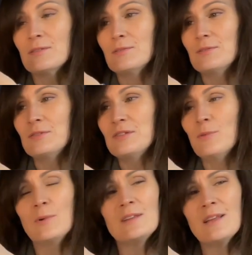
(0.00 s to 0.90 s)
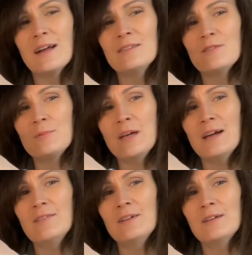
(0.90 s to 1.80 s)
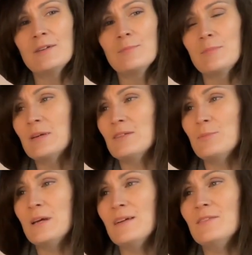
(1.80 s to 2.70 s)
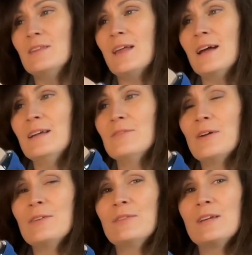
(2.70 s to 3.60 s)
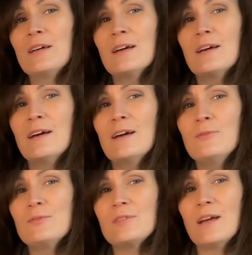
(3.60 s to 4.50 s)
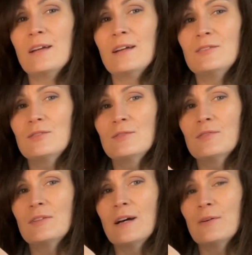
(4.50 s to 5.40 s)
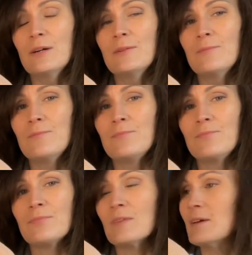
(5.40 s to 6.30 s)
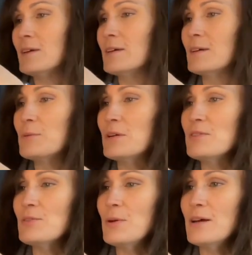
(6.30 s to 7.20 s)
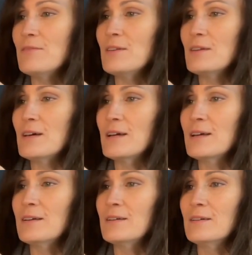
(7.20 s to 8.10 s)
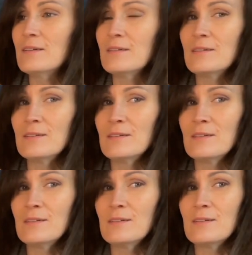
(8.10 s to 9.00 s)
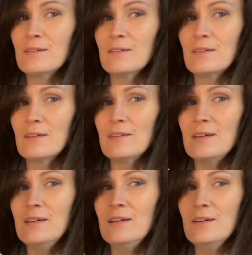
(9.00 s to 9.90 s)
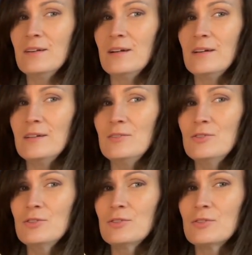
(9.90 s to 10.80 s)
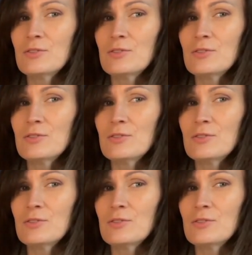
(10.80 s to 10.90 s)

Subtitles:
You see what lines we have here? Because we have the line around the outside edge of the flower. And we also have the line on the inner edge.